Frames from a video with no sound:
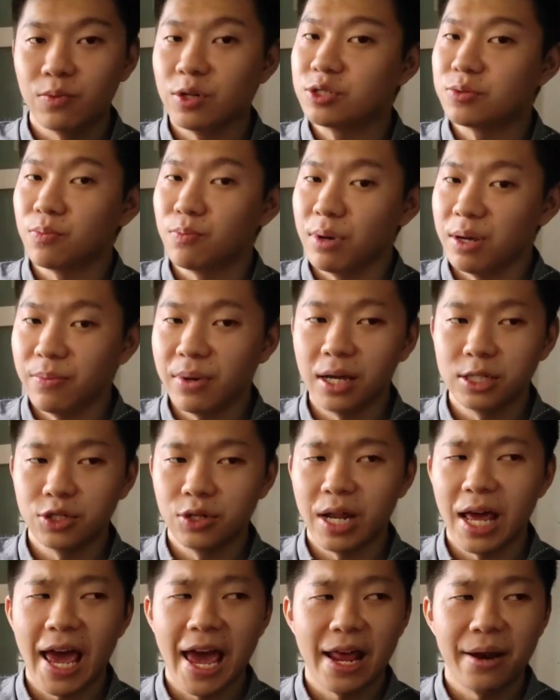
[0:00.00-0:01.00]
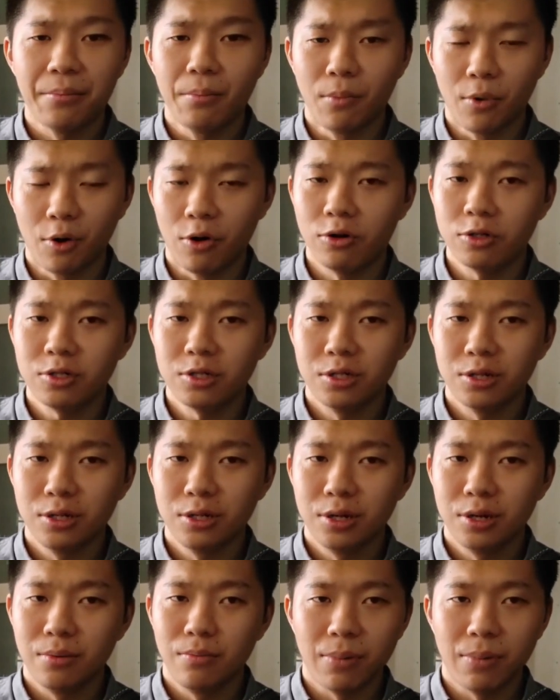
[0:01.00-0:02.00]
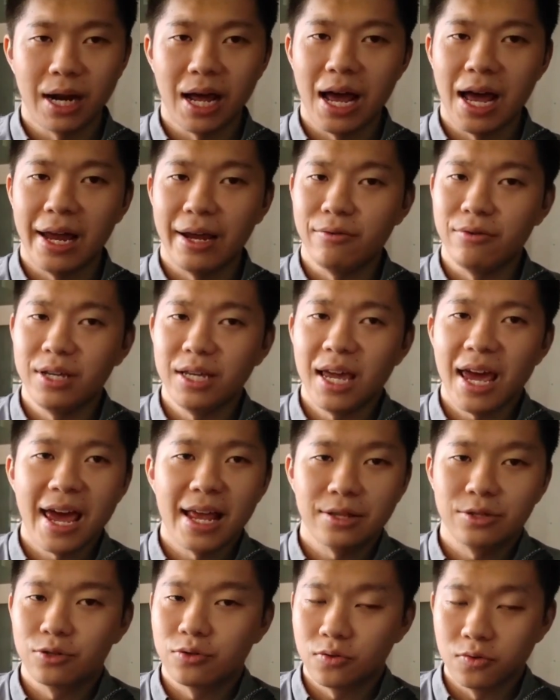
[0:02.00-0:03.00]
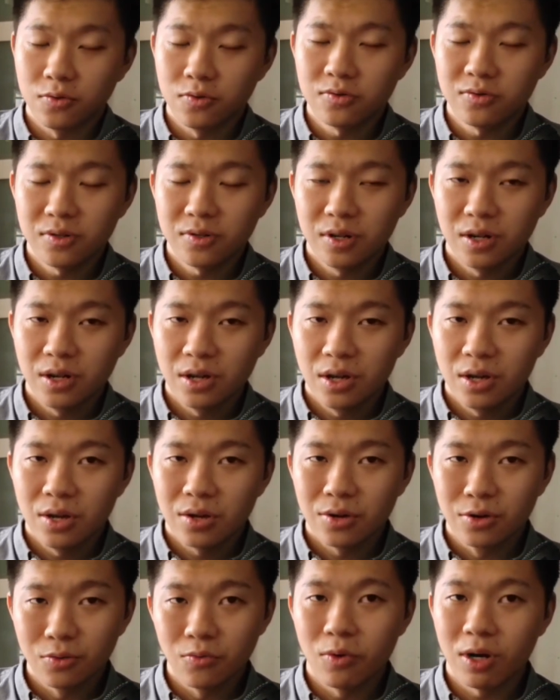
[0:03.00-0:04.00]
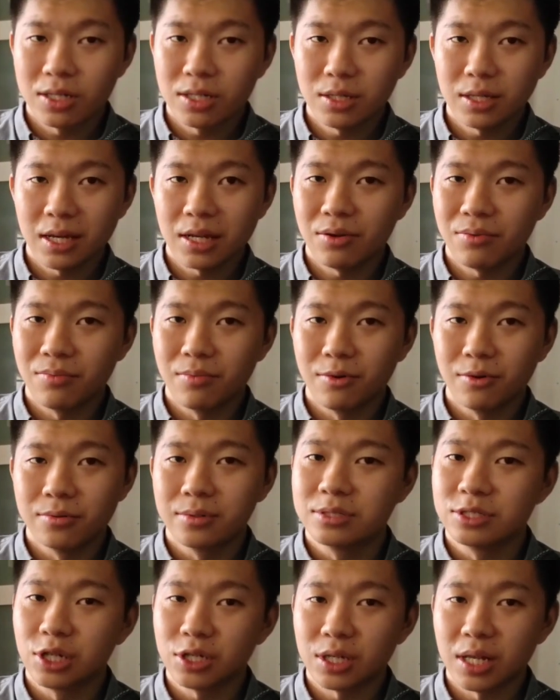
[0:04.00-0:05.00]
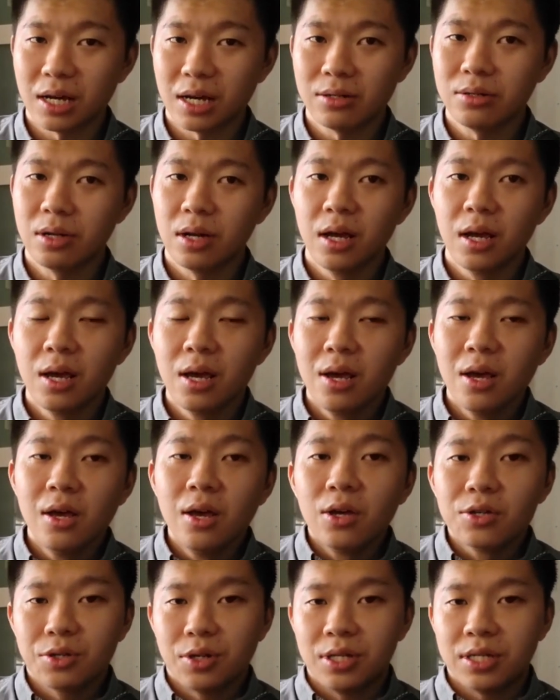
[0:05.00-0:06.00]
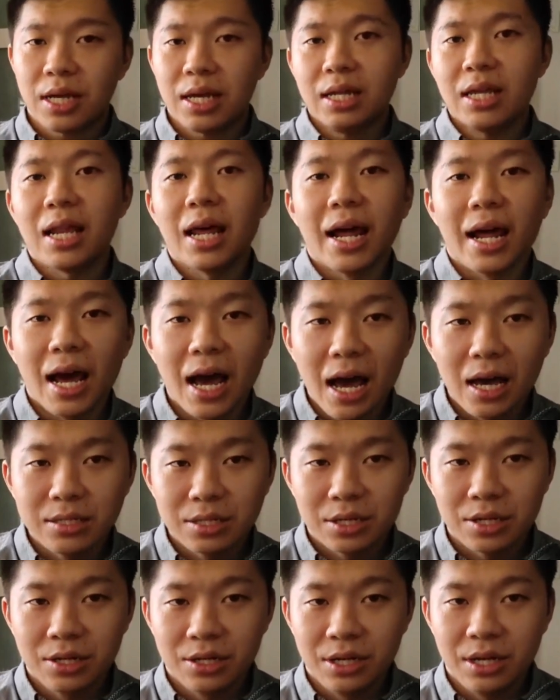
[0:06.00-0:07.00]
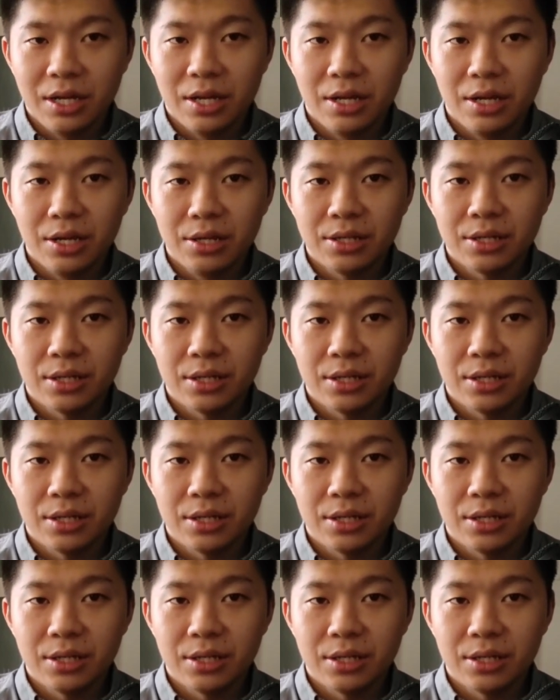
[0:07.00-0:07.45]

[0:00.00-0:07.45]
maybe I should add more, but I only had two good ones at the just now. So the second thing I asked her it is,